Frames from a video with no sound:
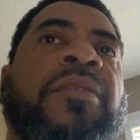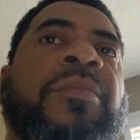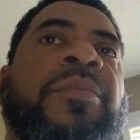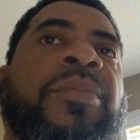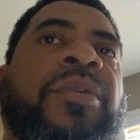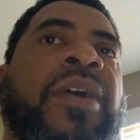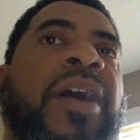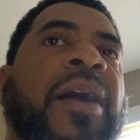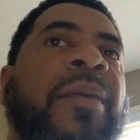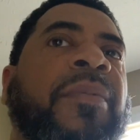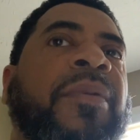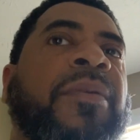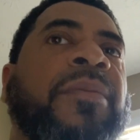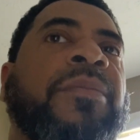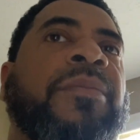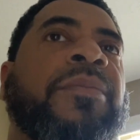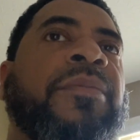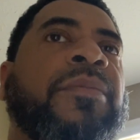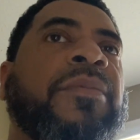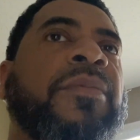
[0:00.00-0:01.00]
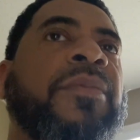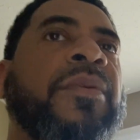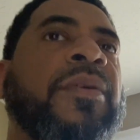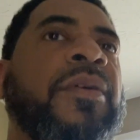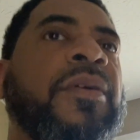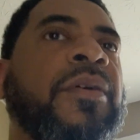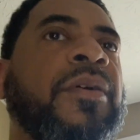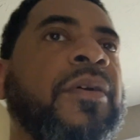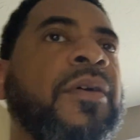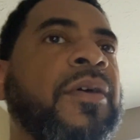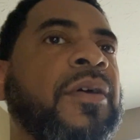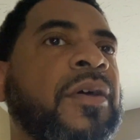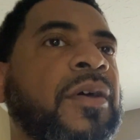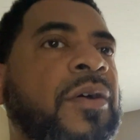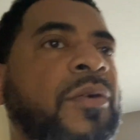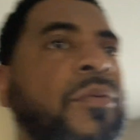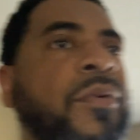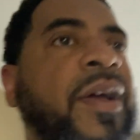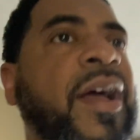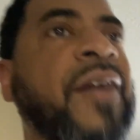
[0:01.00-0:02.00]
problem.
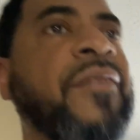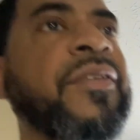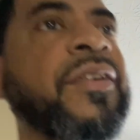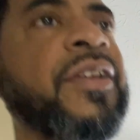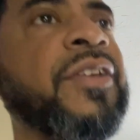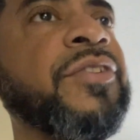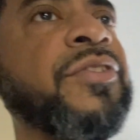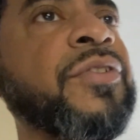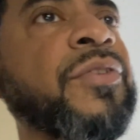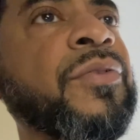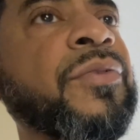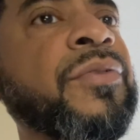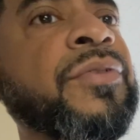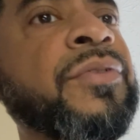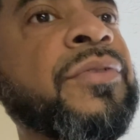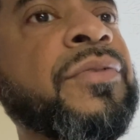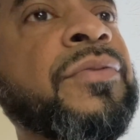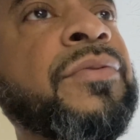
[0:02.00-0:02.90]
We're having issues